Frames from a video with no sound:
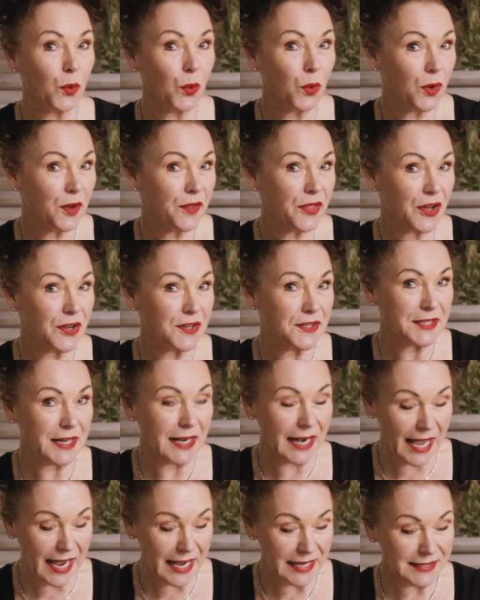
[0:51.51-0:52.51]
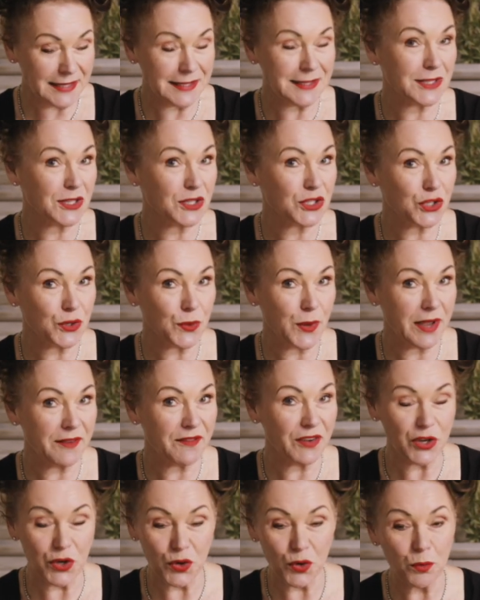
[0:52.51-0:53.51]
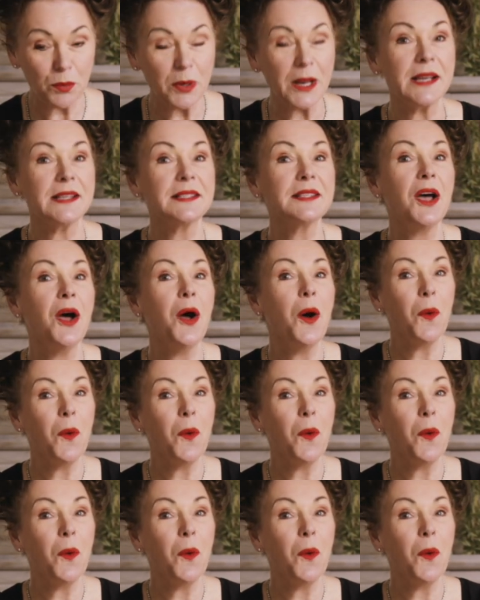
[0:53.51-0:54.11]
all of those glasses that you have at your place.